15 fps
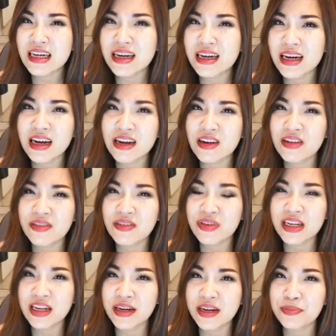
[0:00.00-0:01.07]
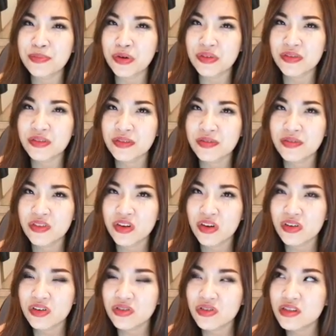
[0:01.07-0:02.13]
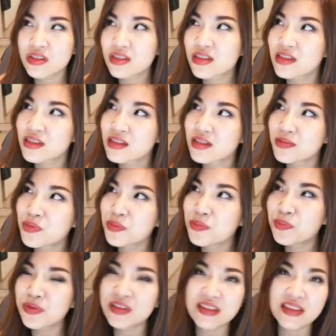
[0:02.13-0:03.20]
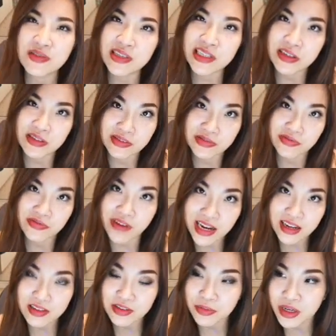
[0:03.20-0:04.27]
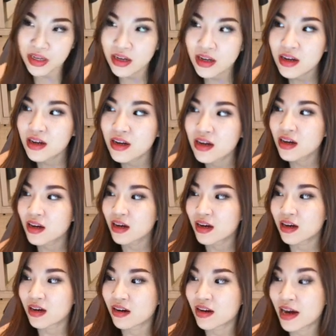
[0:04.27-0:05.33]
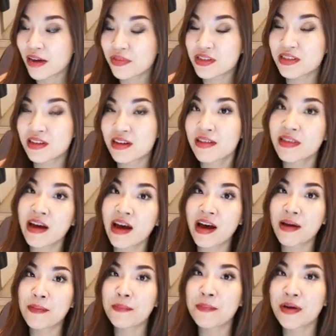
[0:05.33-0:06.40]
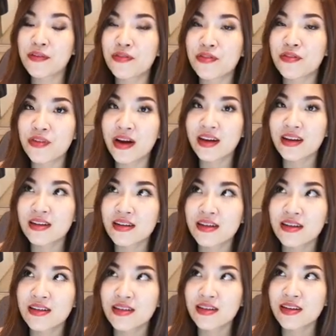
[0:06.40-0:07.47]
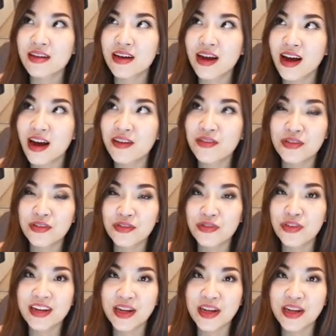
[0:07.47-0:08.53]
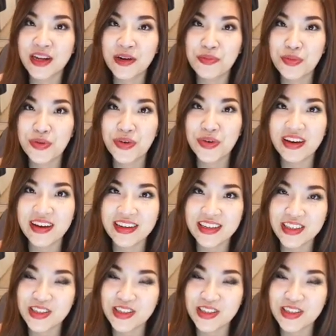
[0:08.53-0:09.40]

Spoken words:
I don't really like both of those. Boom boy still sounds fat to me. Having said that, my friend, I have a friend named Boom boy, and she's